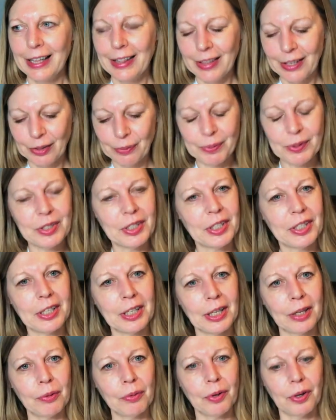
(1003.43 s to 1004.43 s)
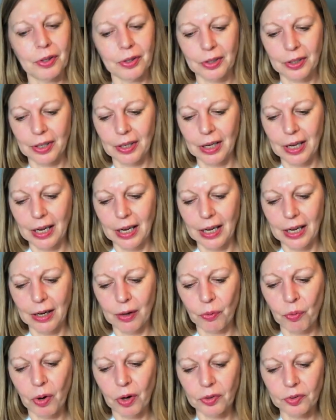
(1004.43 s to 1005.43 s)
This particular one
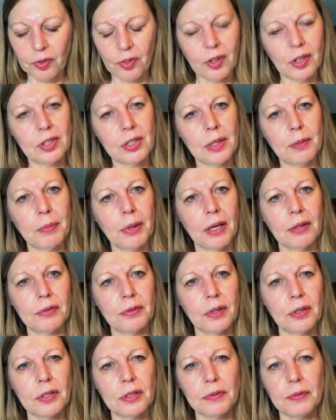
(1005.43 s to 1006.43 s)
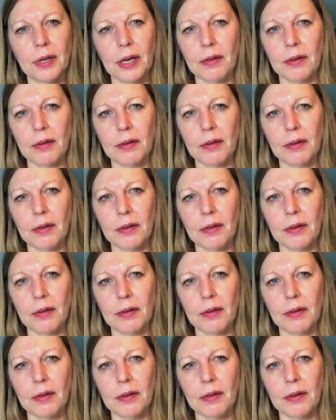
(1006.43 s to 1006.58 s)
was £13.45,